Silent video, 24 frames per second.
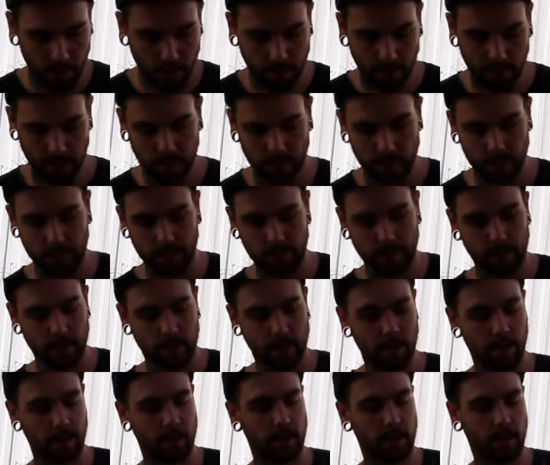There's a
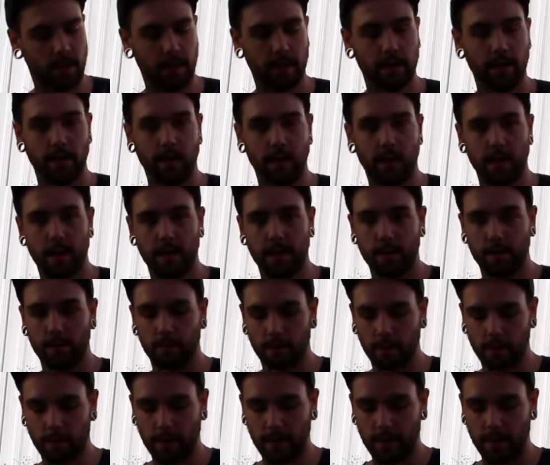clear line
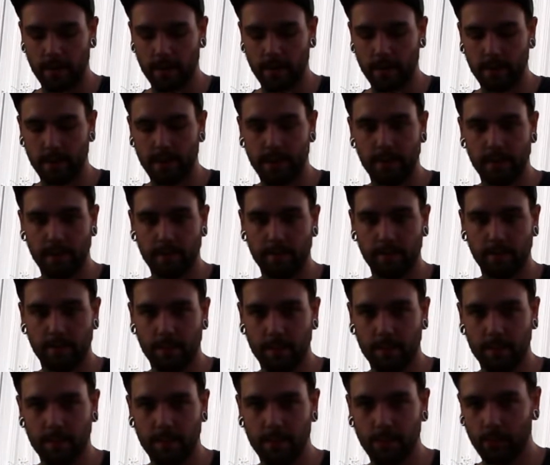right at the tip.
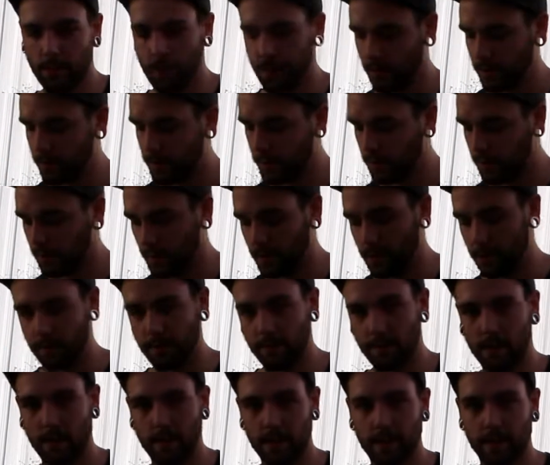It's real simple to
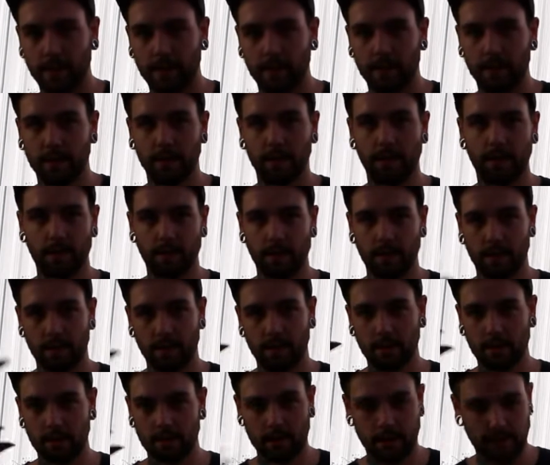find.
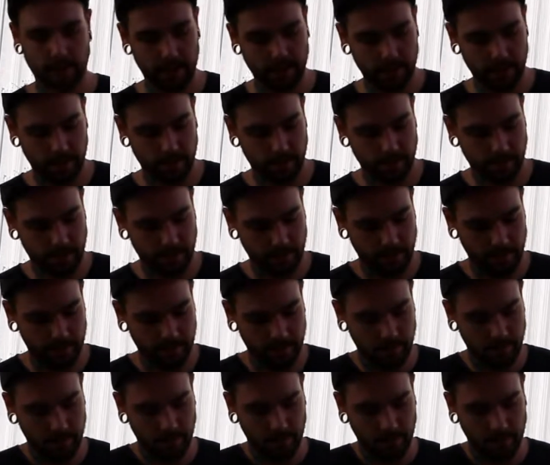Shears,
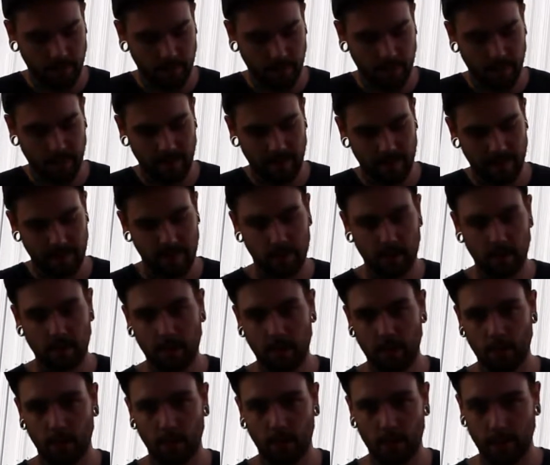
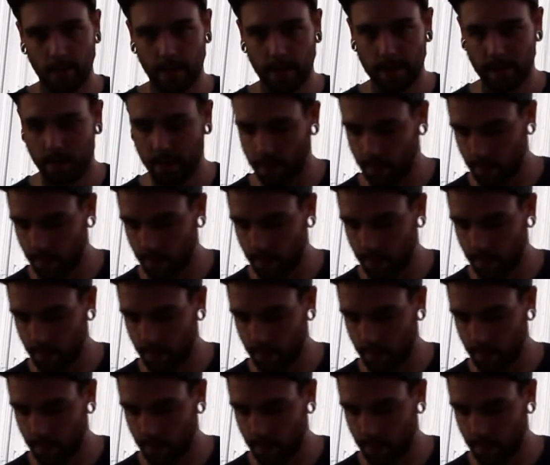one hit,